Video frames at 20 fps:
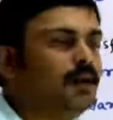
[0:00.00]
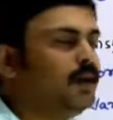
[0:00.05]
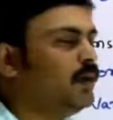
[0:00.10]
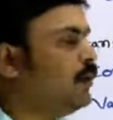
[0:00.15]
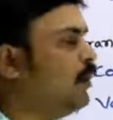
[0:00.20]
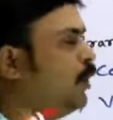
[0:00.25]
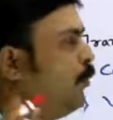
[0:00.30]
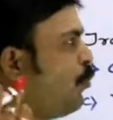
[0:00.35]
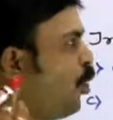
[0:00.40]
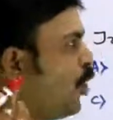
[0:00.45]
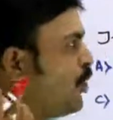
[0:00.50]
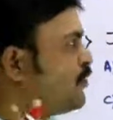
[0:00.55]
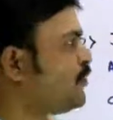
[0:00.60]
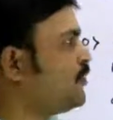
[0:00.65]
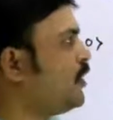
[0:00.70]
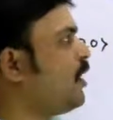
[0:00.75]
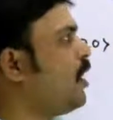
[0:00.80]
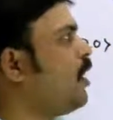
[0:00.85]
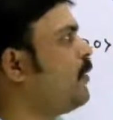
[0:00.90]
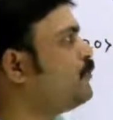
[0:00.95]

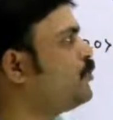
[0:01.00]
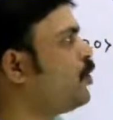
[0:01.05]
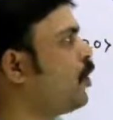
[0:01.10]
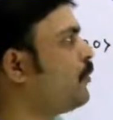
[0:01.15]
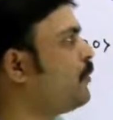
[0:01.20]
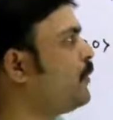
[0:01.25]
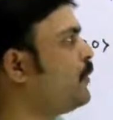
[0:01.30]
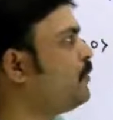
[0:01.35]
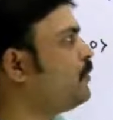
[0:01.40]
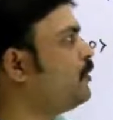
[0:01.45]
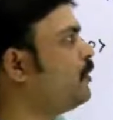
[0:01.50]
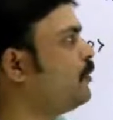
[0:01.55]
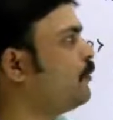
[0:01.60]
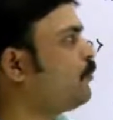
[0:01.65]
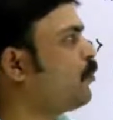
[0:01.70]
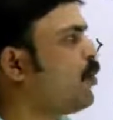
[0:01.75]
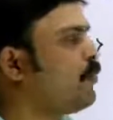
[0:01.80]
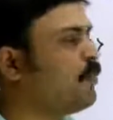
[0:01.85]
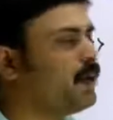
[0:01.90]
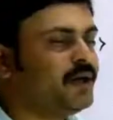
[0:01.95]
moisture absorbing
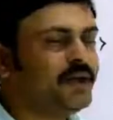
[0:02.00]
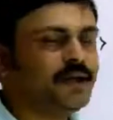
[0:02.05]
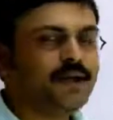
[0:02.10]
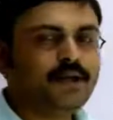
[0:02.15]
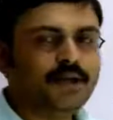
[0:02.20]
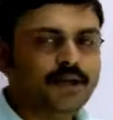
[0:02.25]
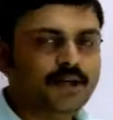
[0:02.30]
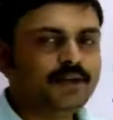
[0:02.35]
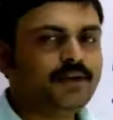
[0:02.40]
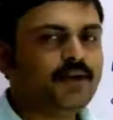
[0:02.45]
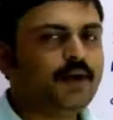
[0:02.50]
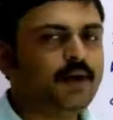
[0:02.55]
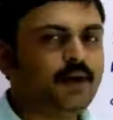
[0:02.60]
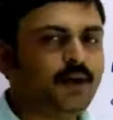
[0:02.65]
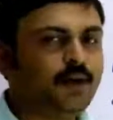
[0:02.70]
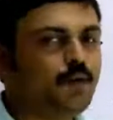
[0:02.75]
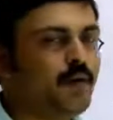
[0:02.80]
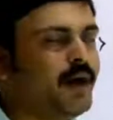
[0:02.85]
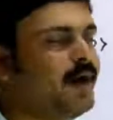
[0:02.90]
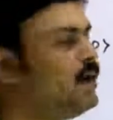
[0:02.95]
property is
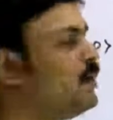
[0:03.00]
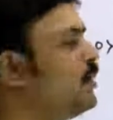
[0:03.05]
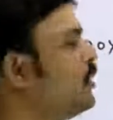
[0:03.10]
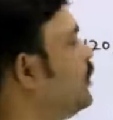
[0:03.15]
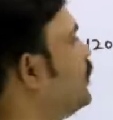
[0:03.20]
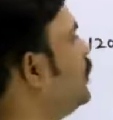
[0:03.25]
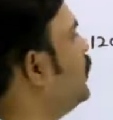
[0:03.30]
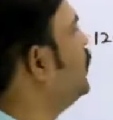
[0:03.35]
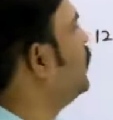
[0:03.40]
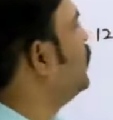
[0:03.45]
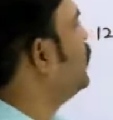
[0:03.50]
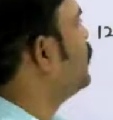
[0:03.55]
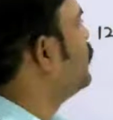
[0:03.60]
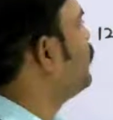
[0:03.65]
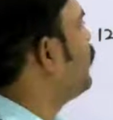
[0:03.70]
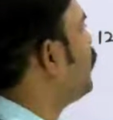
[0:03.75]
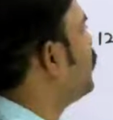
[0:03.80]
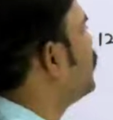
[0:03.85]
required. For